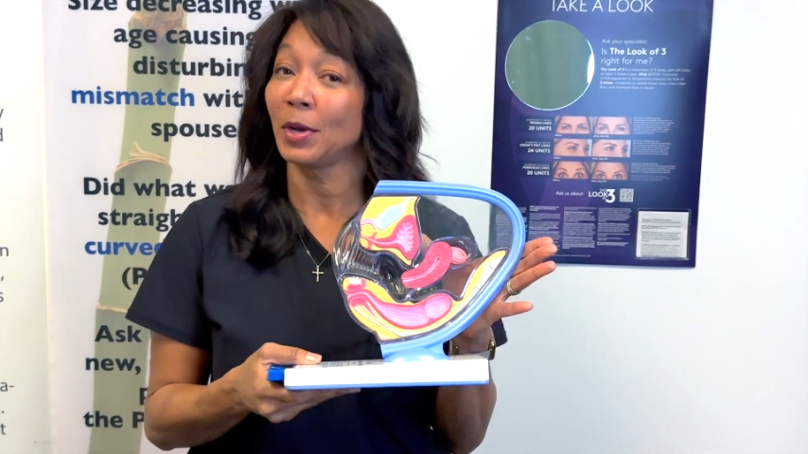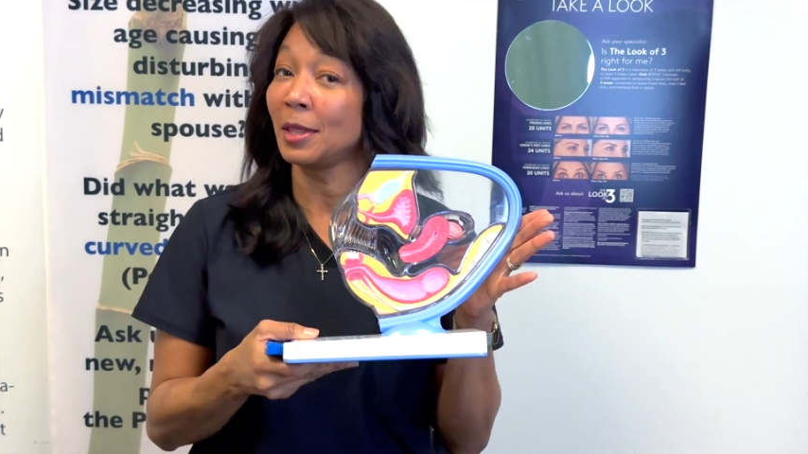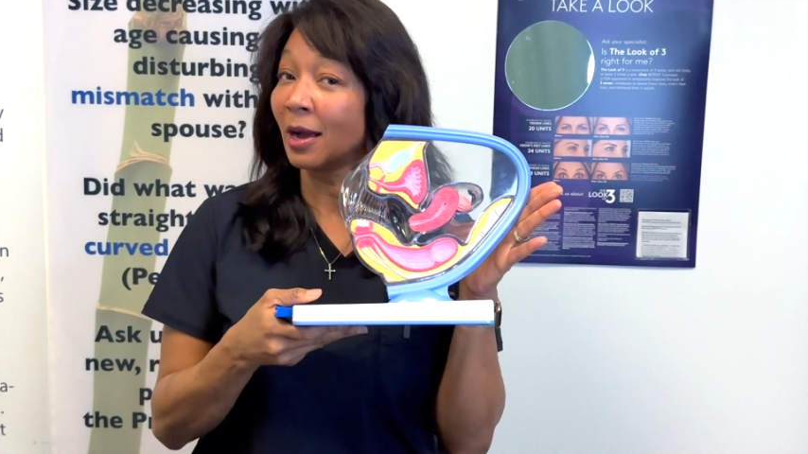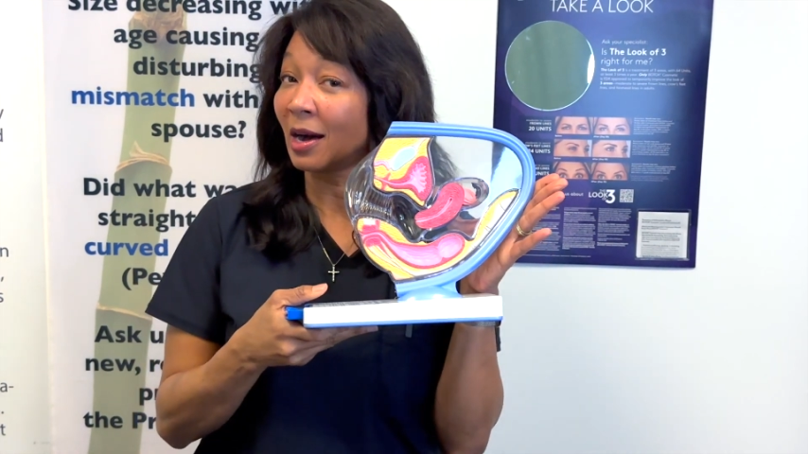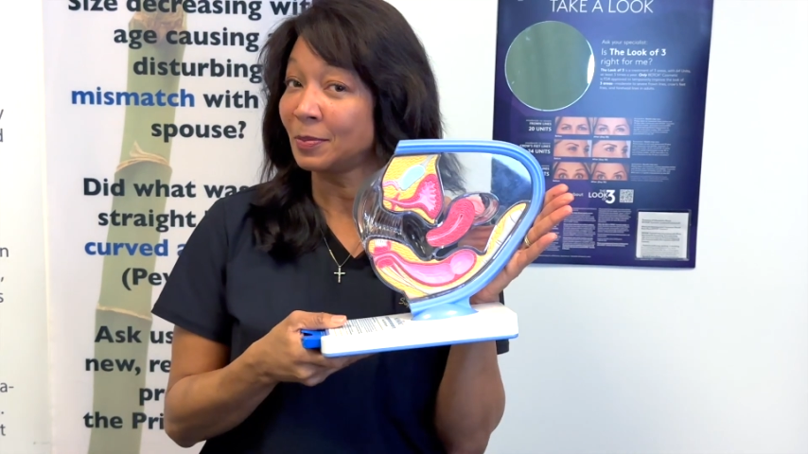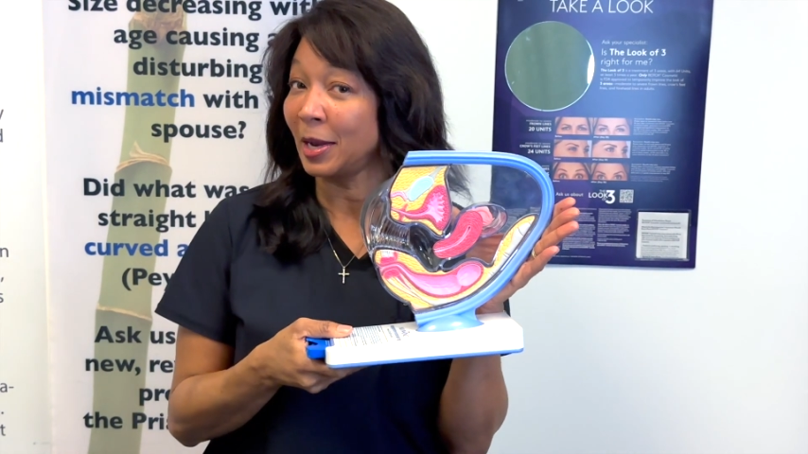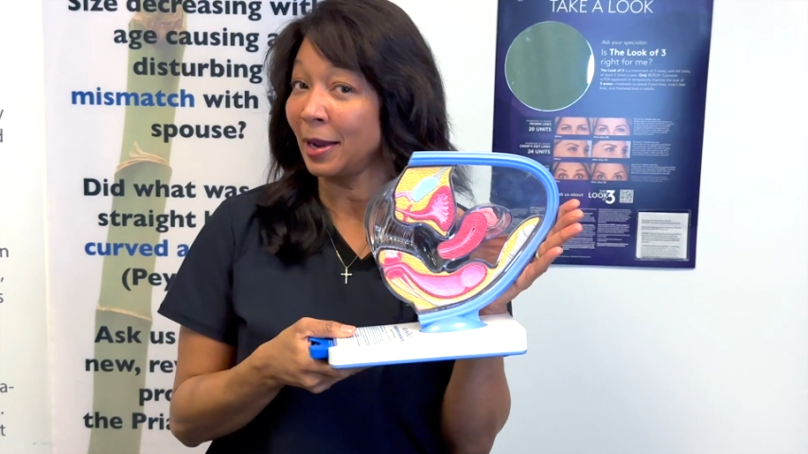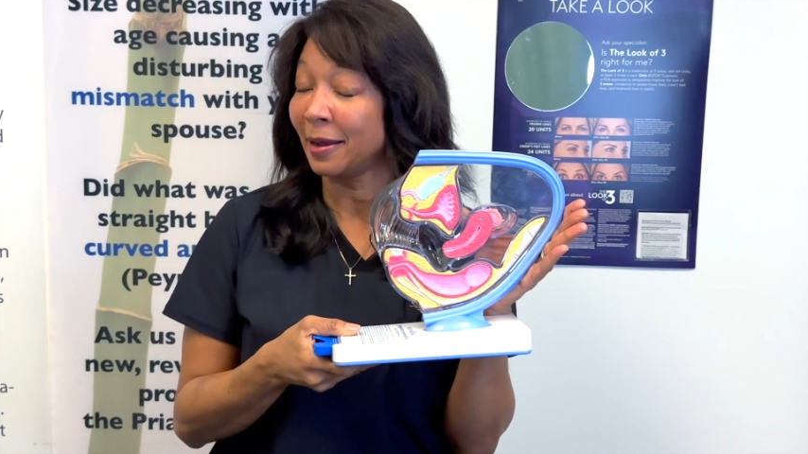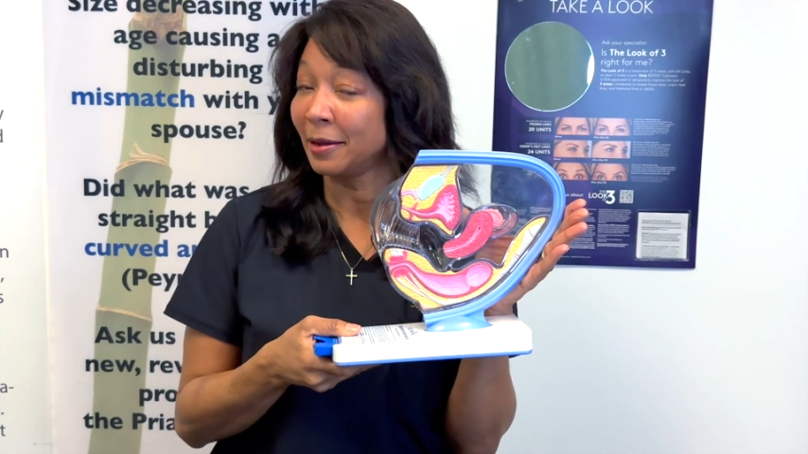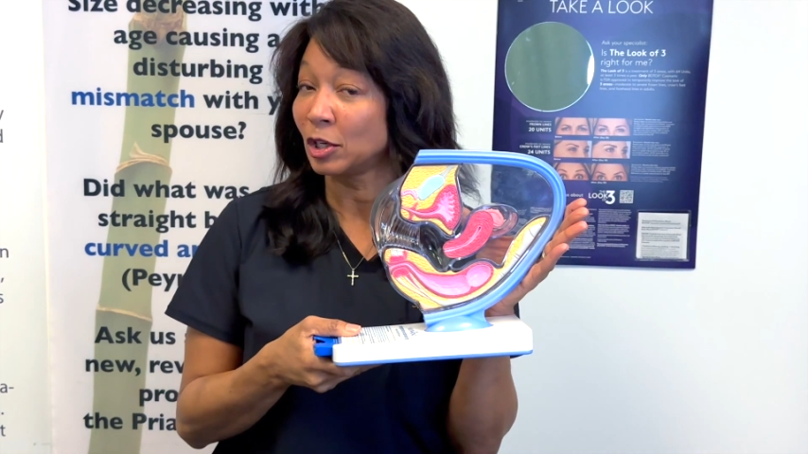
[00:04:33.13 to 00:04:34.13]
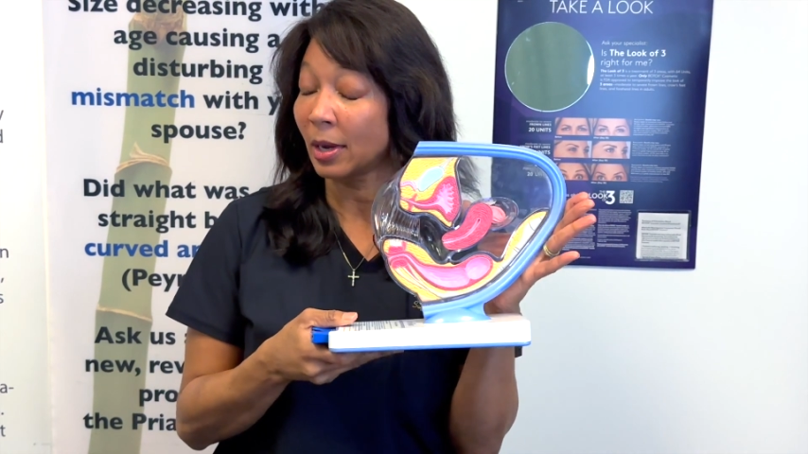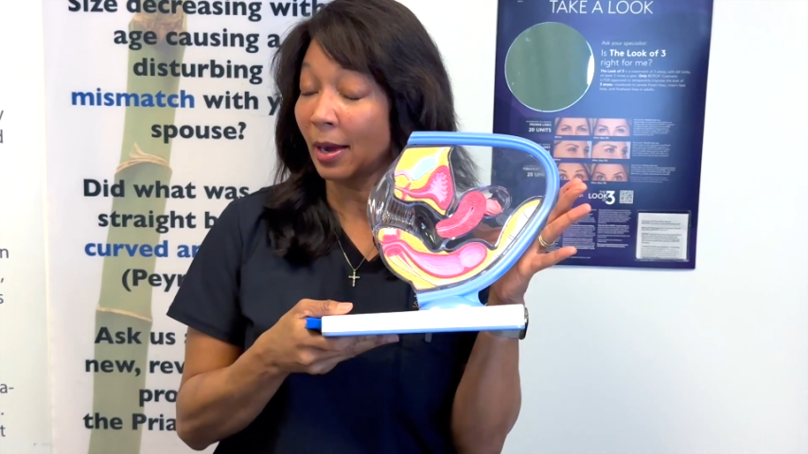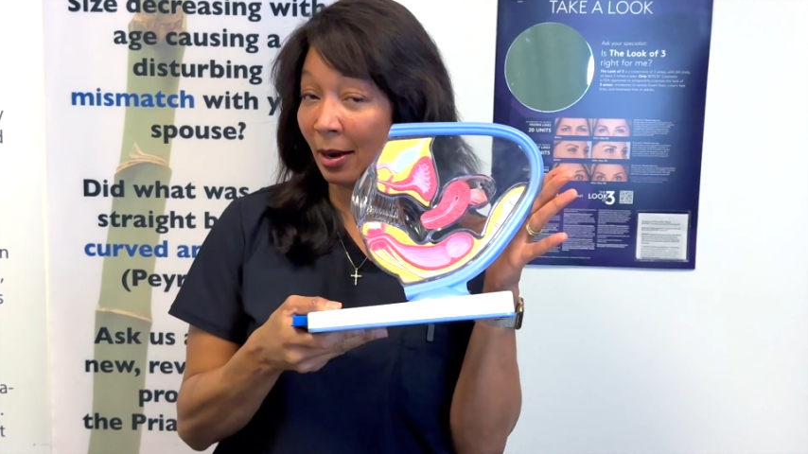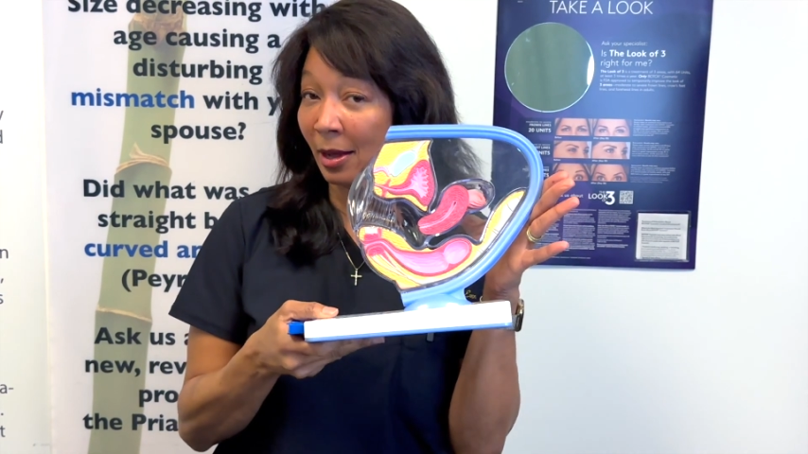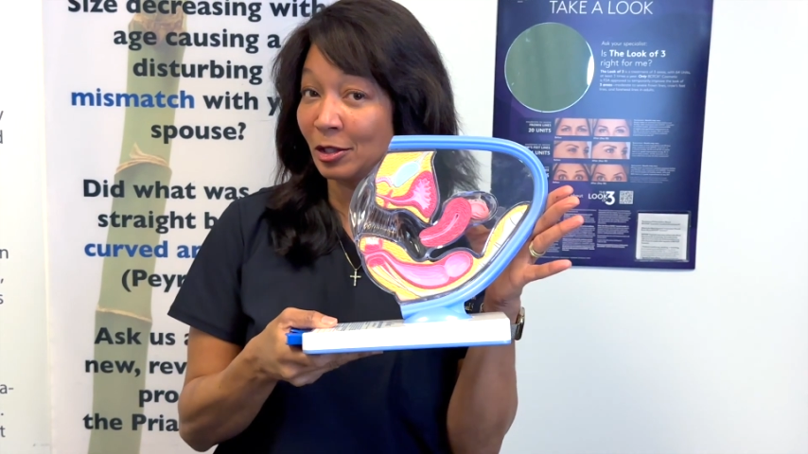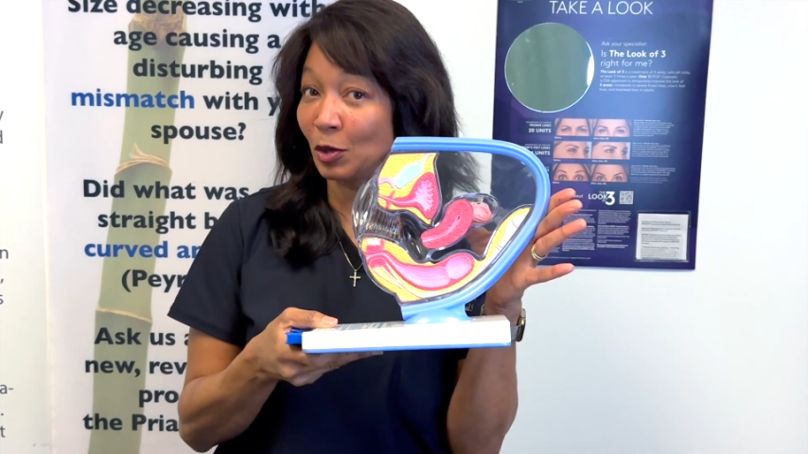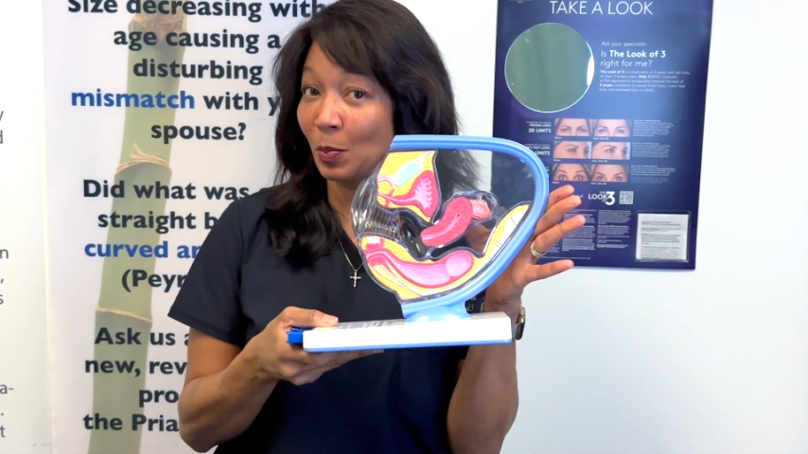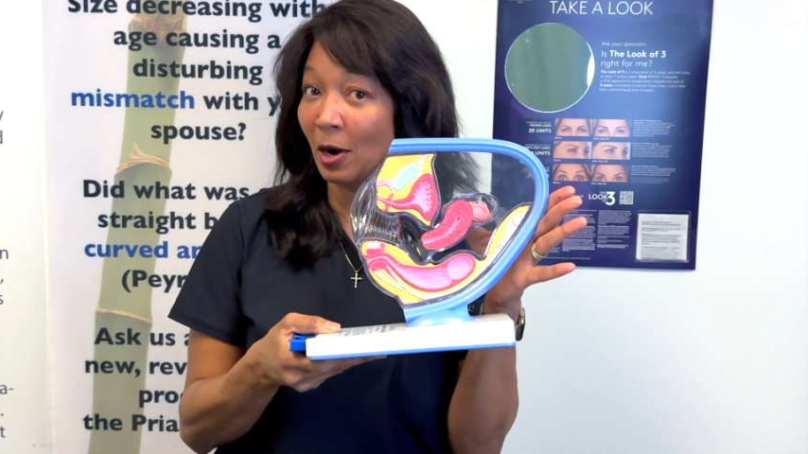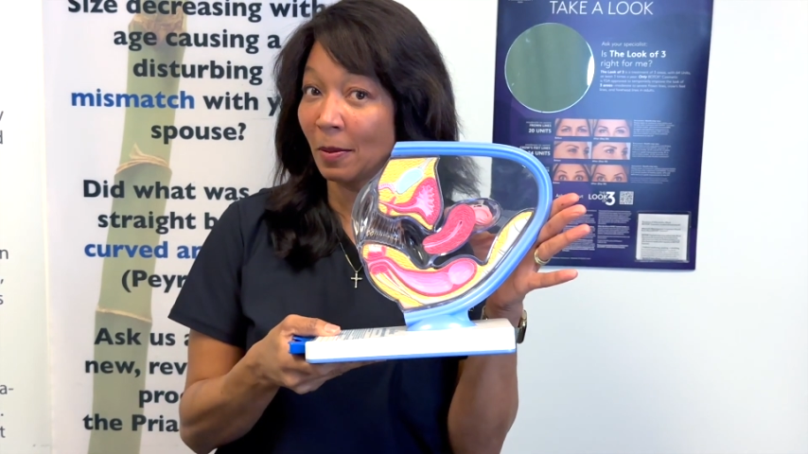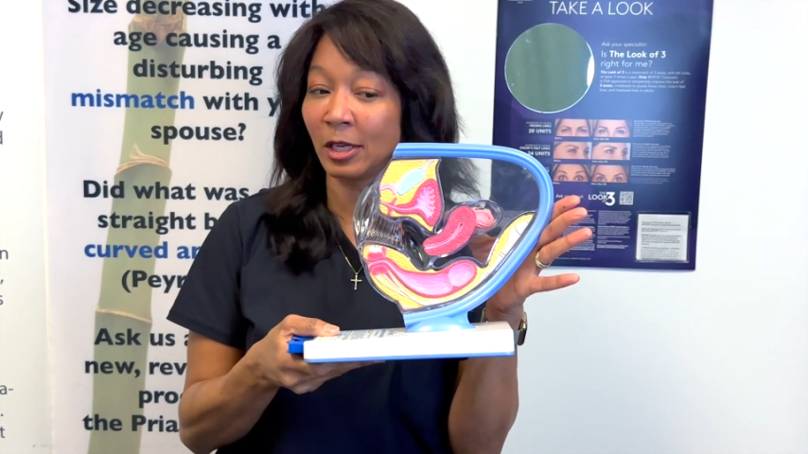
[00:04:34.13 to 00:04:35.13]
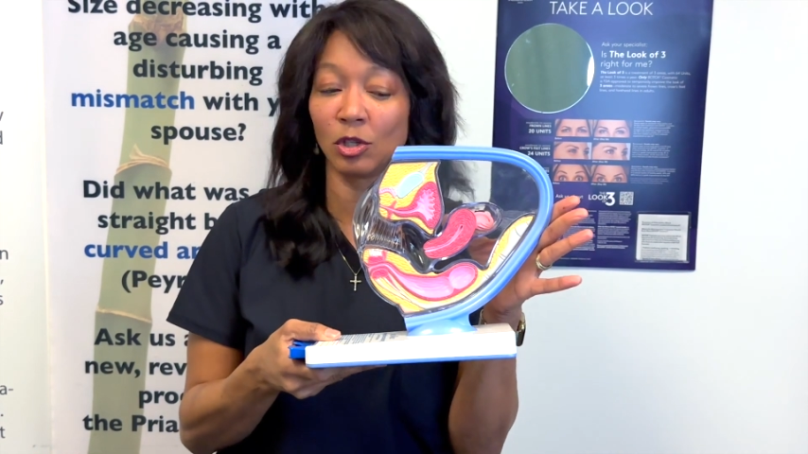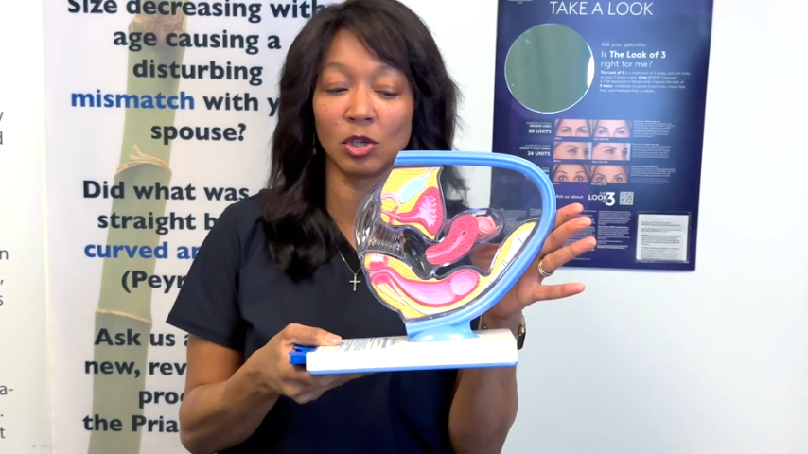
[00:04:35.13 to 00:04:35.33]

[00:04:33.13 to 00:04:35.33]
in the cosmetic gynecology department.